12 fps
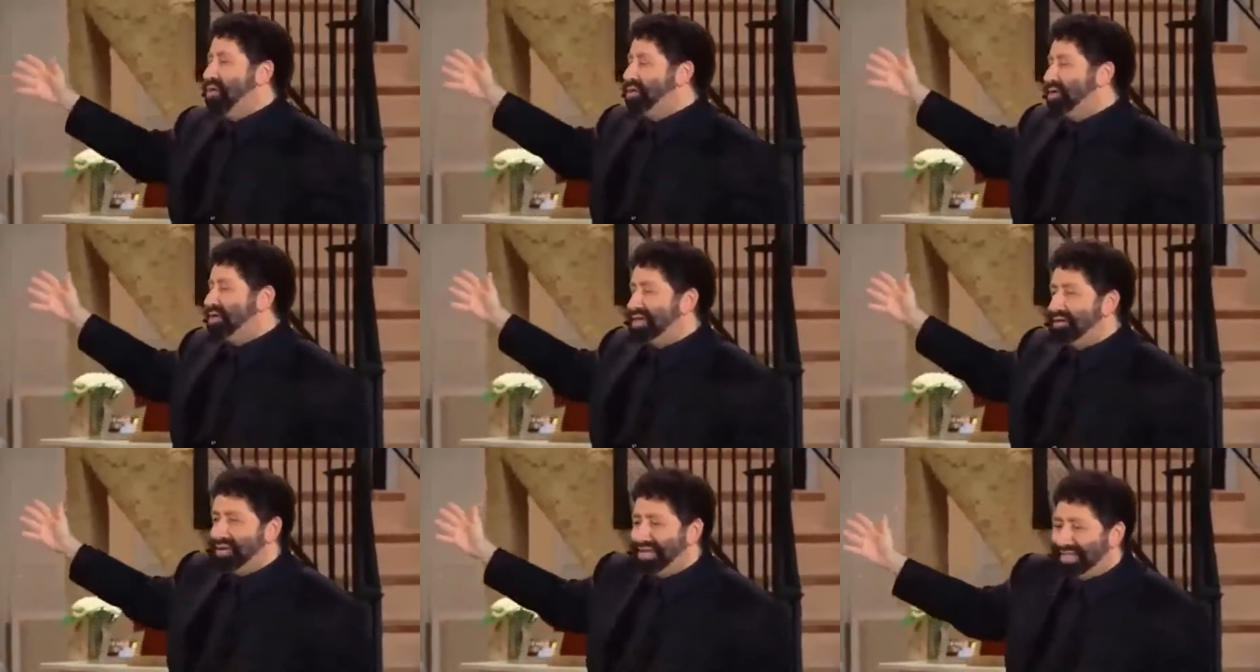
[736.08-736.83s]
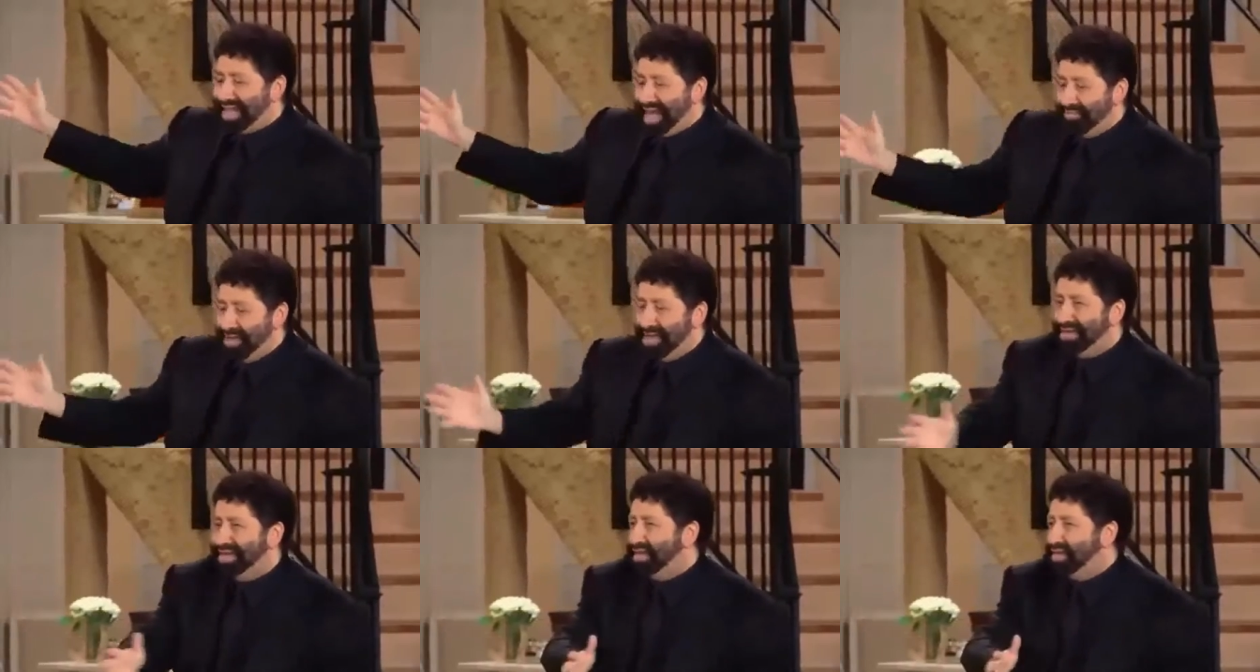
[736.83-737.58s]
the Assyrians came
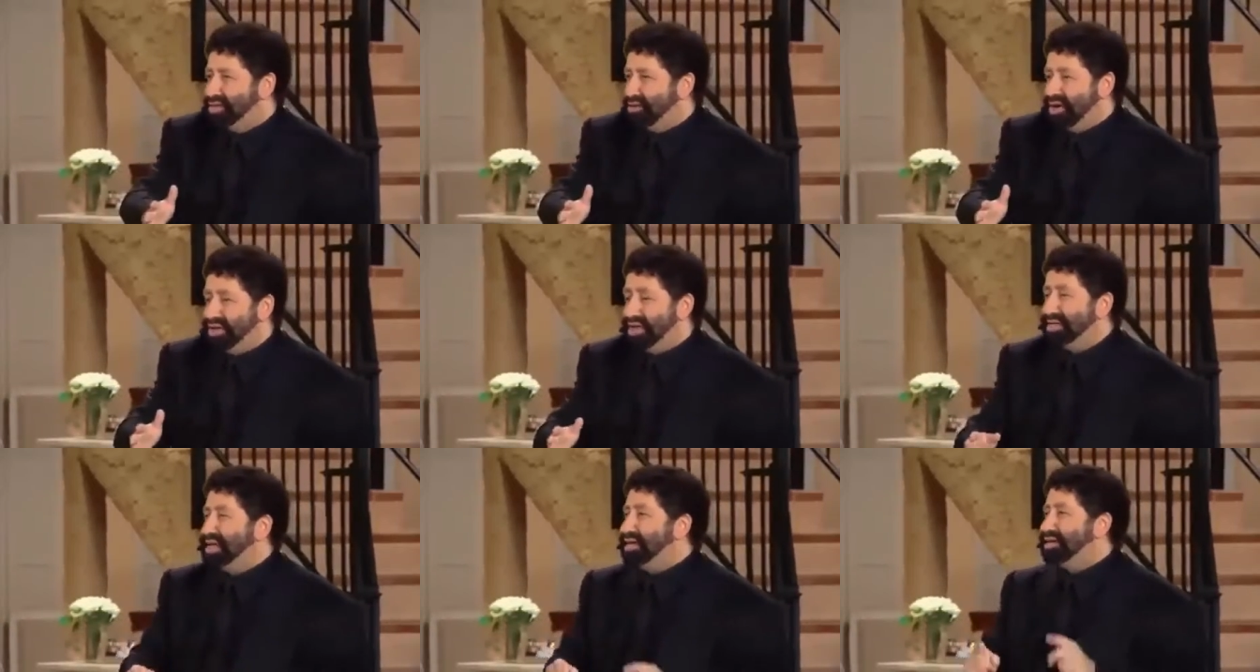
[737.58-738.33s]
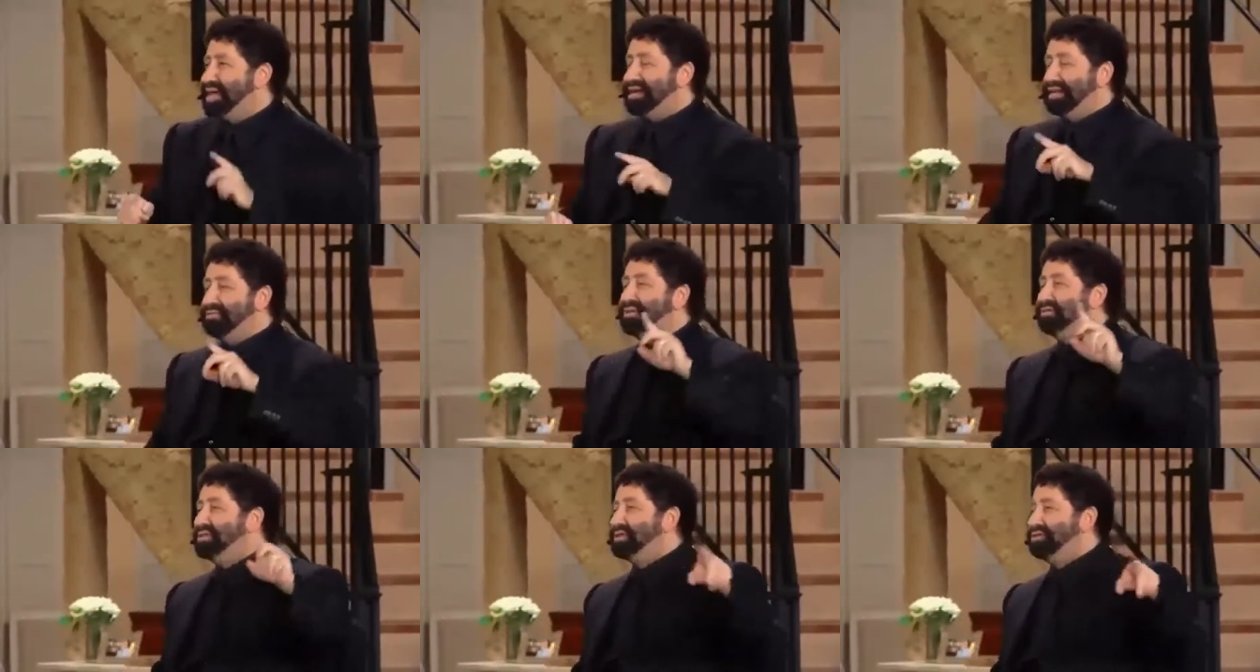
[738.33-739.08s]
in and they destroyed things, they undoubtedly
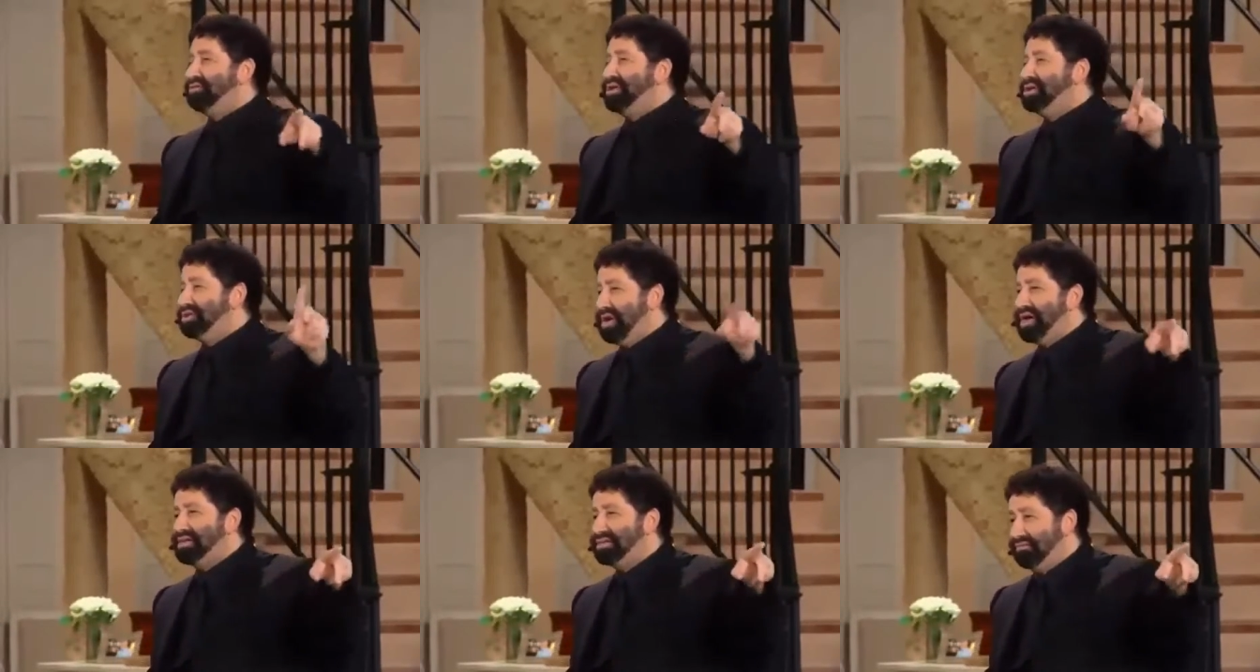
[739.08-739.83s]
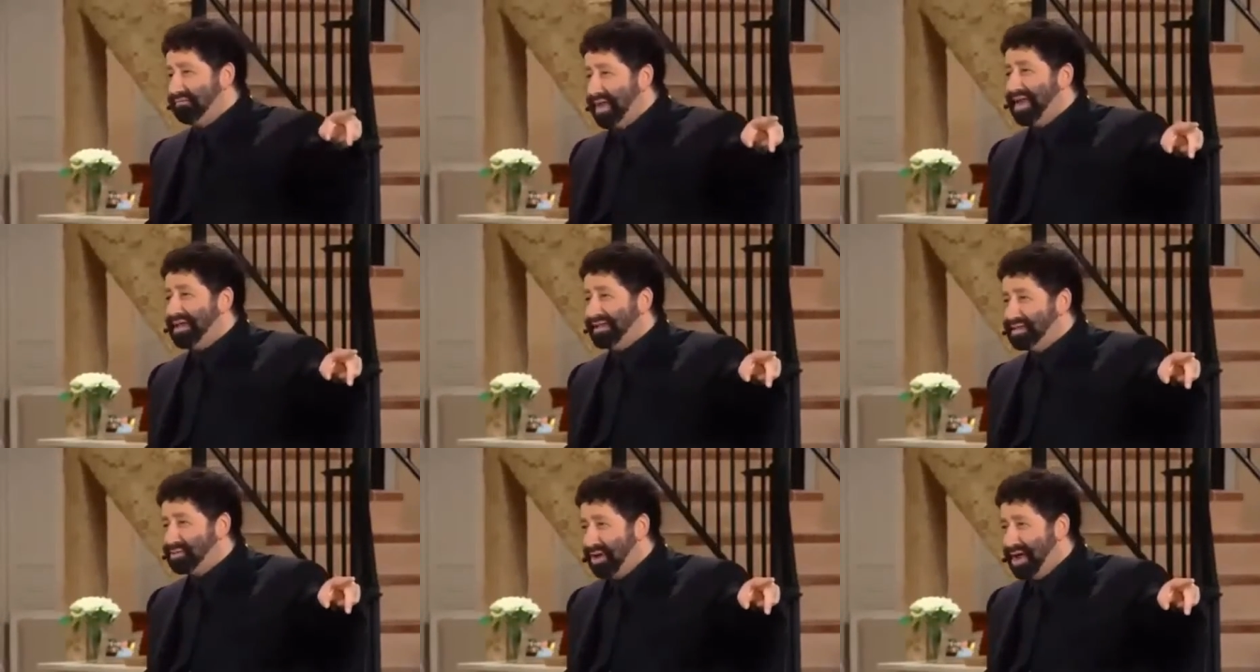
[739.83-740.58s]
would have destroyed shrines of
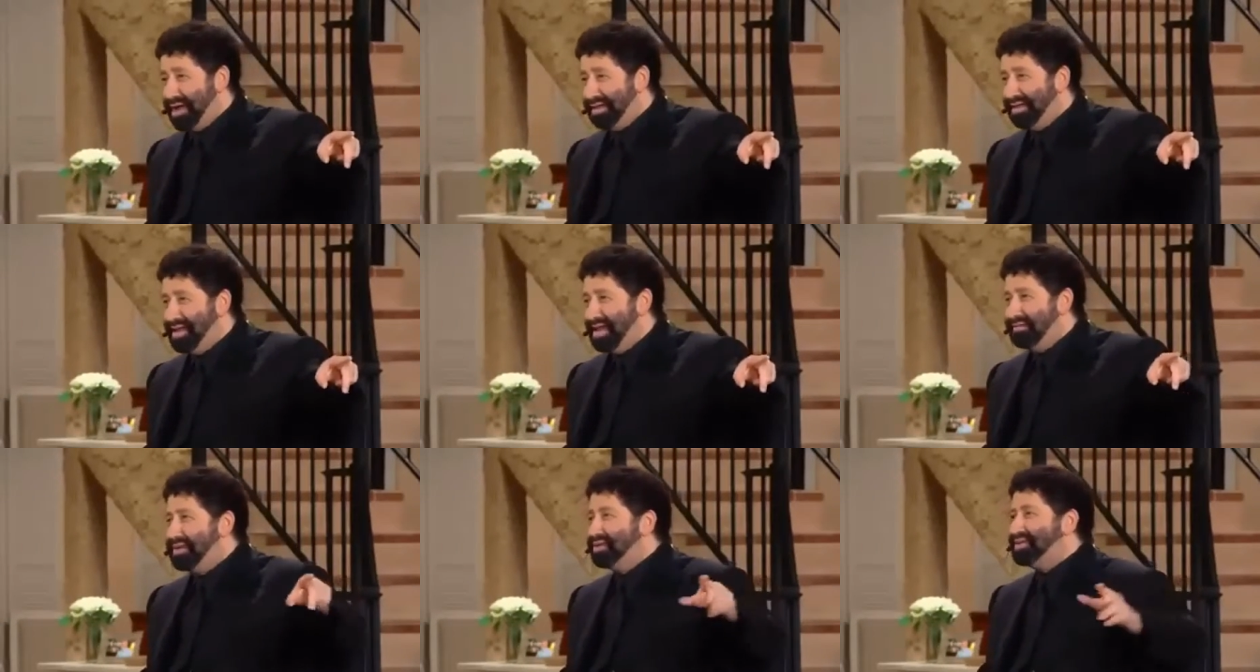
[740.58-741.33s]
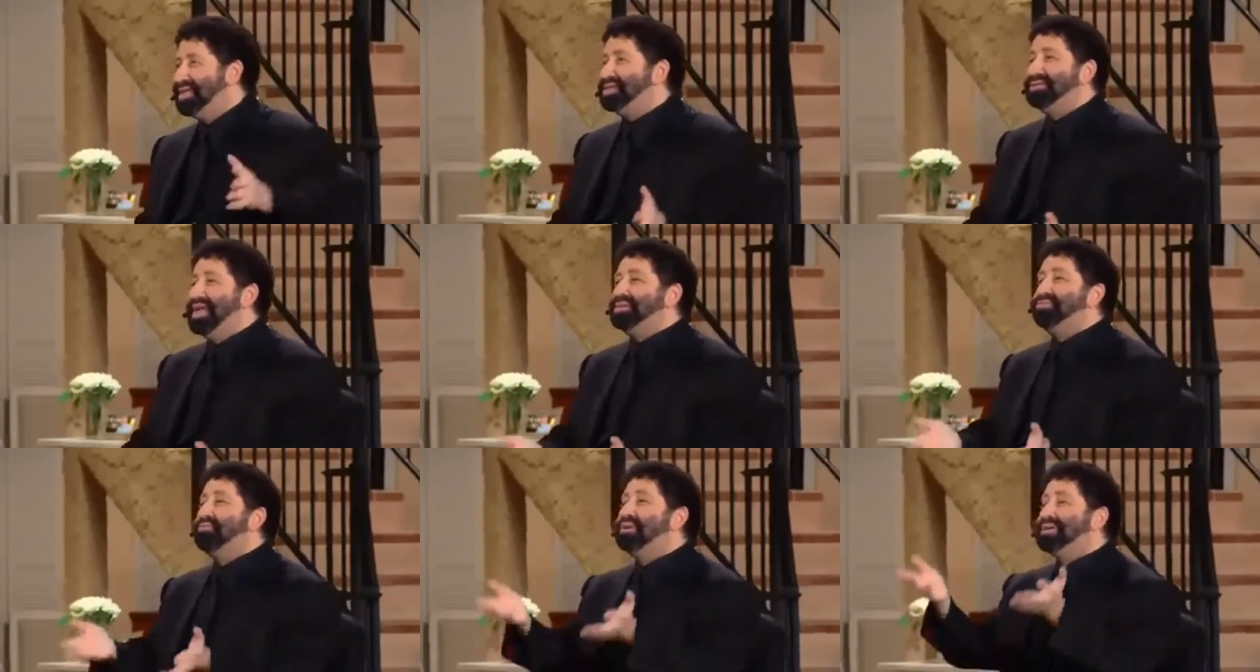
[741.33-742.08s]
Baal as well, because the
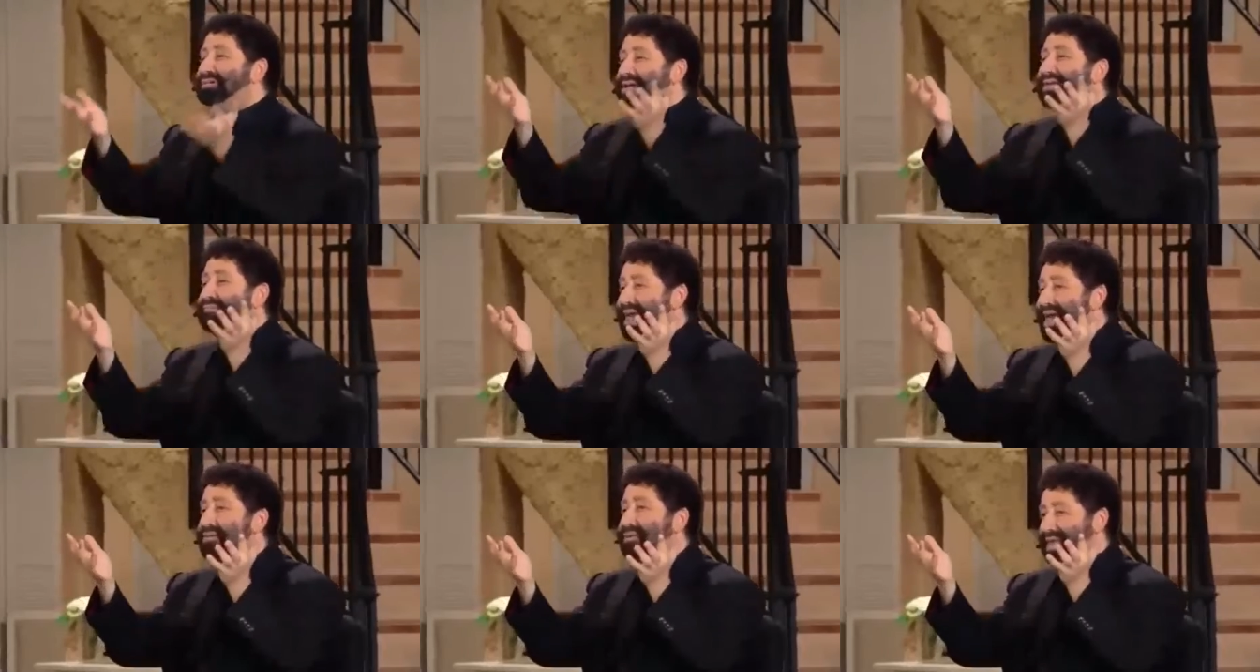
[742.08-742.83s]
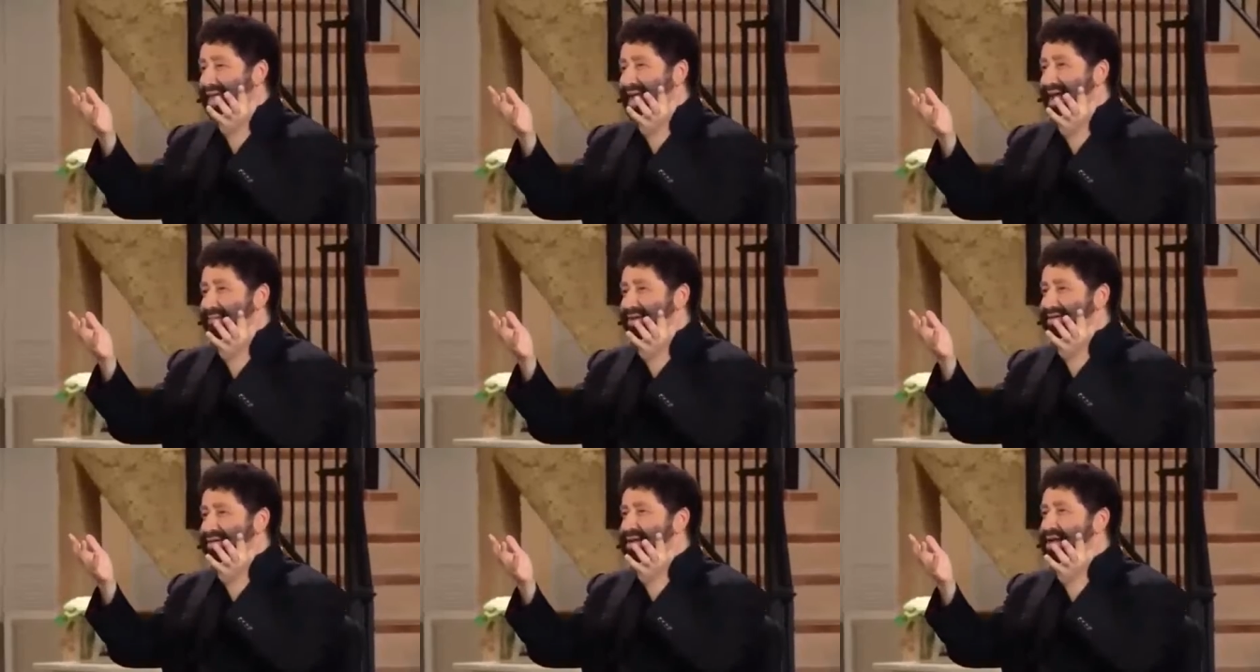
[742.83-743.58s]
Israelites were worshiping Baal when that
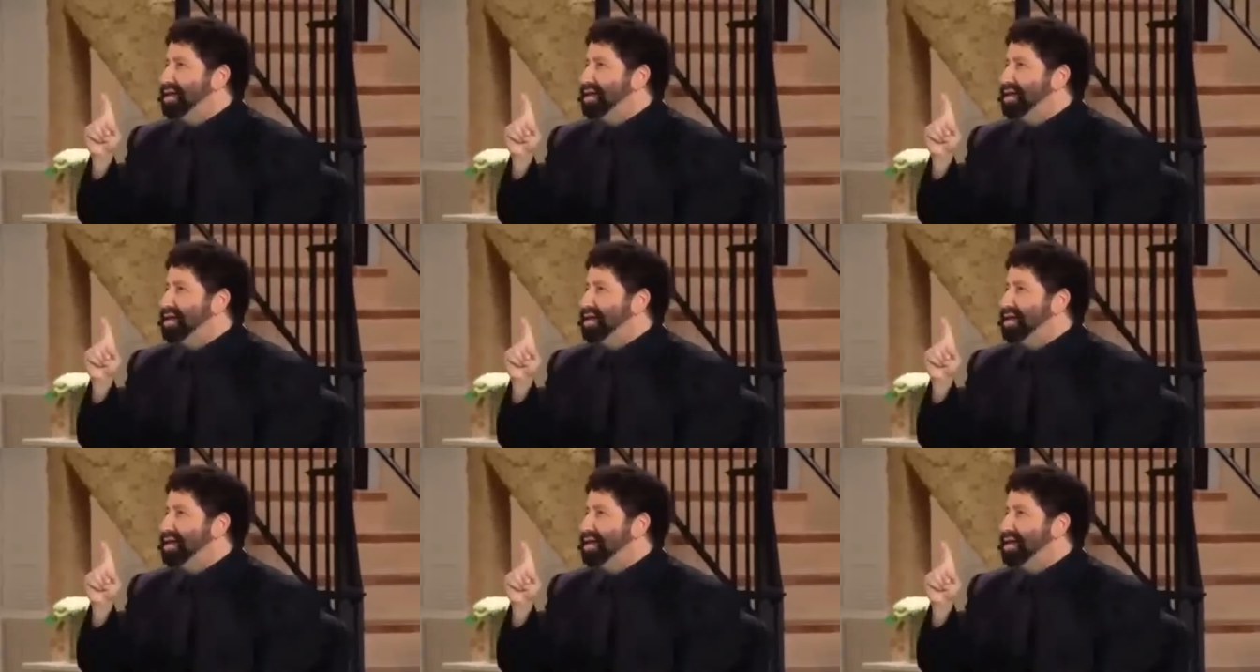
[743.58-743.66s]
happened.